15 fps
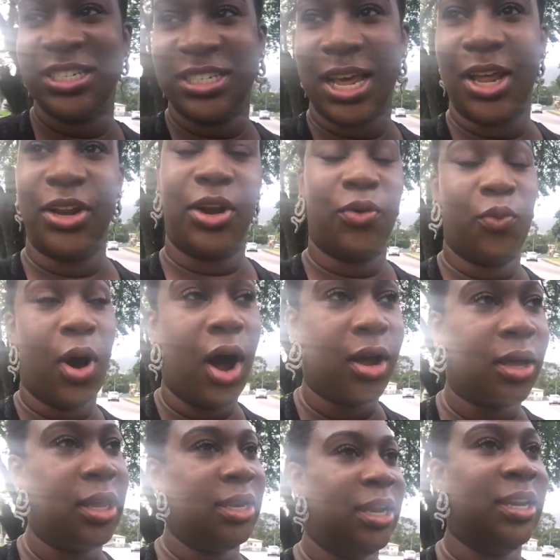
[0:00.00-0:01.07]
just out here
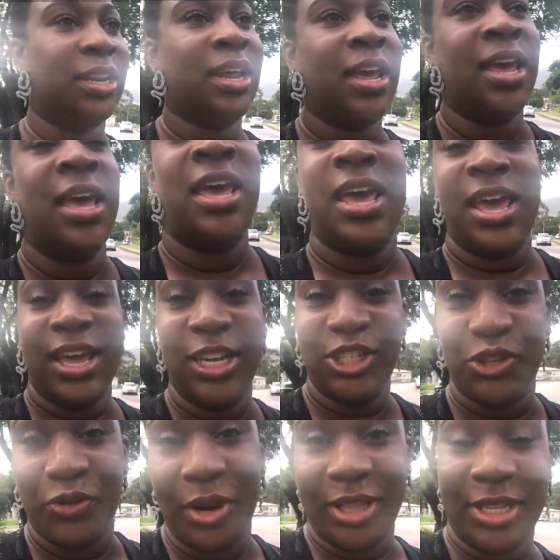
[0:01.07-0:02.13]
walking and
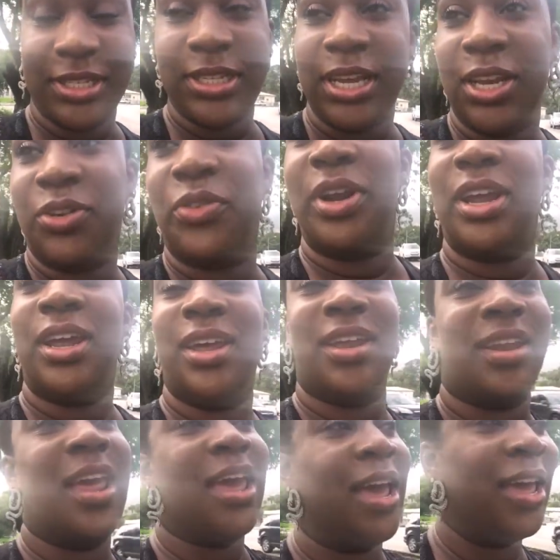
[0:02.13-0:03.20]
enjoying the scenery and